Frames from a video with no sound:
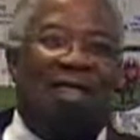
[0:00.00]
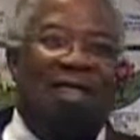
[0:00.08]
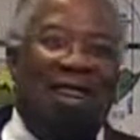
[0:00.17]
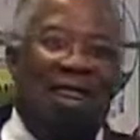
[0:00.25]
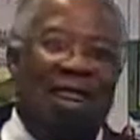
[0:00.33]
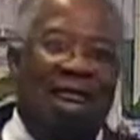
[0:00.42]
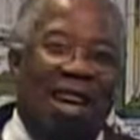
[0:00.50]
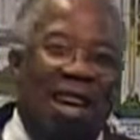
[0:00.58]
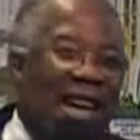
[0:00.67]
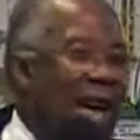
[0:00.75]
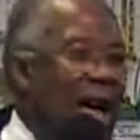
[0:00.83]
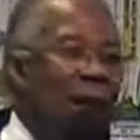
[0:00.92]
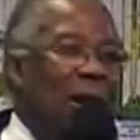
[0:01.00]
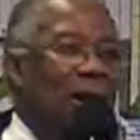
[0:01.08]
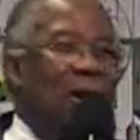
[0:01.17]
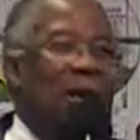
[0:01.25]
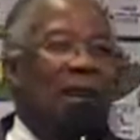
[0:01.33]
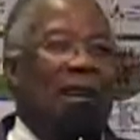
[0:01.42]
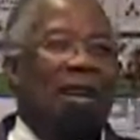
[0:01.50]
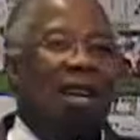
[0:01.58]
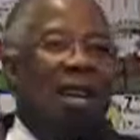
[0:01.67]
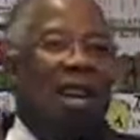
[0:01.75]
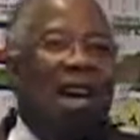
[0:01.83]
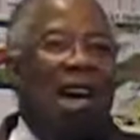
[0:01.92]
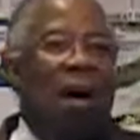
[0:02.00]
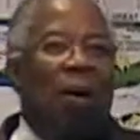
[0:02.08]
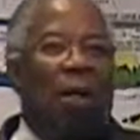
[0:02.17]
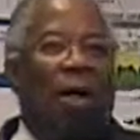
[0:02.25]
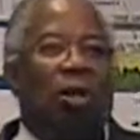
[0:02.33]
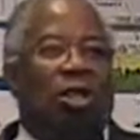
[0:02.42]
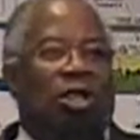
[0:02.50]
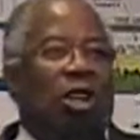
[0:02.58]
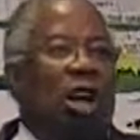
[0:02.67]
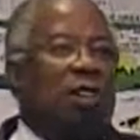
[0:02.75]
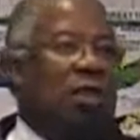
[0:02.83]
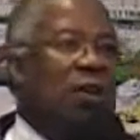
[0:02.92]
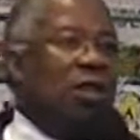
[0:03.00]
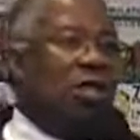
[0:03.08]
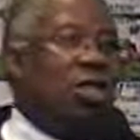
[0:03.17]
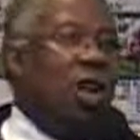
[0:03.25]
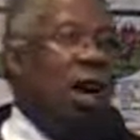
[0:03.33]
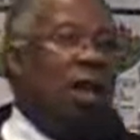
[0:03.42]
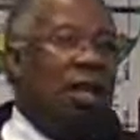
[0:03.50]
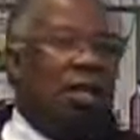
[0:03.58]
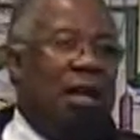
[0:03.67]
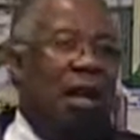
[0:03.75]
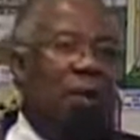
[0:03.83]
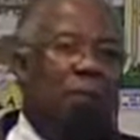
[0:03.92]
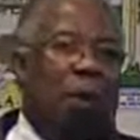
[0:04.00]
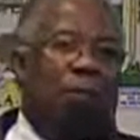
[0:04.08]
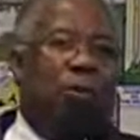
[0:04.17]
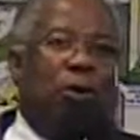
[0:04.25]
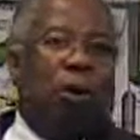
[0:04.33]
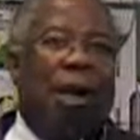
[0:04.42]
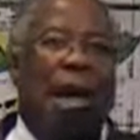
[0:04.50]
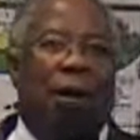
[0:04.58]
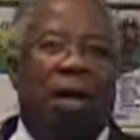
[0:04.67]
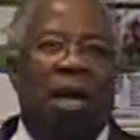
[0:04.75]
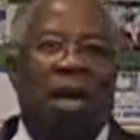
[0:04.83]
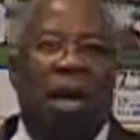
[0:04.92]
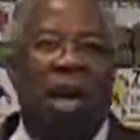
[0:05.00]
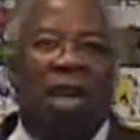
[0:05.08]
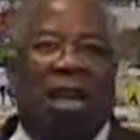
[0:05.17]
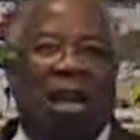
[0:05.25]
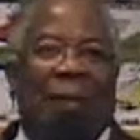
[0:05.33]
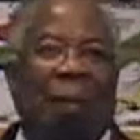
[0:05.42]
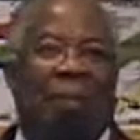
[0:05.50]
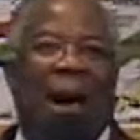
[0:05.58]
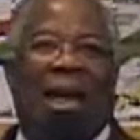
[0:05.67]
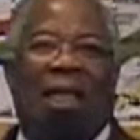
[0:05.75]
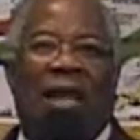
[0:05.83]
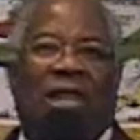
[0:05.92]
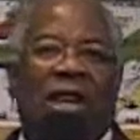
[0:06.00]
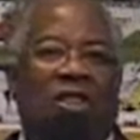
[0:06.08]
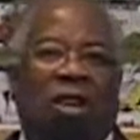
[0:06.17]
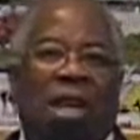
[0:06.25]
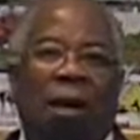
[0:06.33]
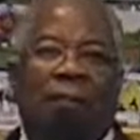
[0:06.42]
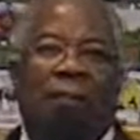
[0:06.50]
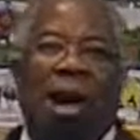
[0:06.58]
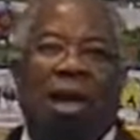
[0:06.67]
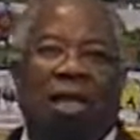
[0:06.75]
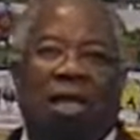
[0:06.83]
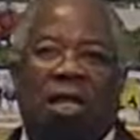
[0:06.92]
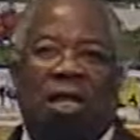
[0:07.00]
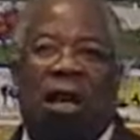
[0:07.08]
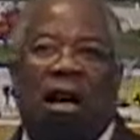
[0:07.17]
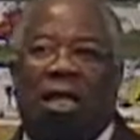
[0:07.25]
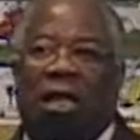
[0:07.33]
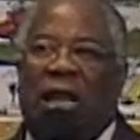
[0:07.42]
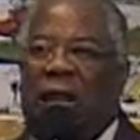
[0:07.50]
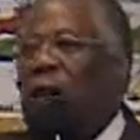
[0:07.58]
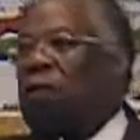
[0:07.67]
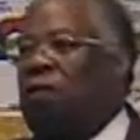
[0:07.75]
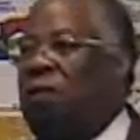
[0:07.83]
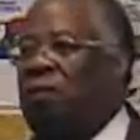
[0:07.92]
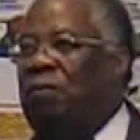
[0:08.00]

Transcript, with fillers: Yes. Hallelujah. Amen. When old sorcerer saw the tongue being poured out, he said, let me buy that. I said, you can't buy this. This is God's gift.